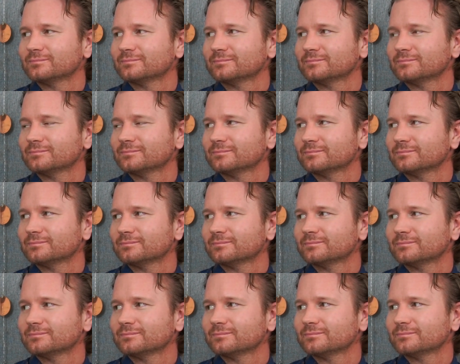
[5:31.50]

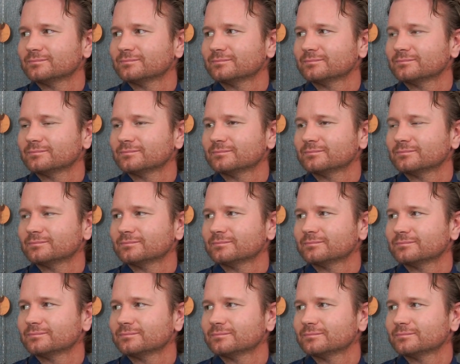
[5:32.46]

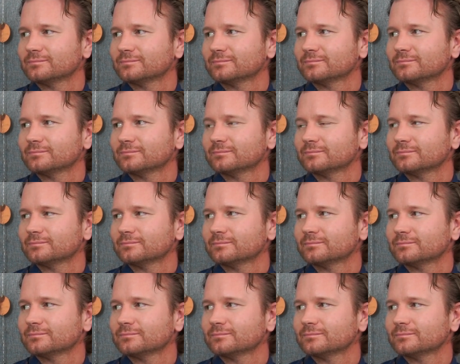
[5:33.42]
(silent)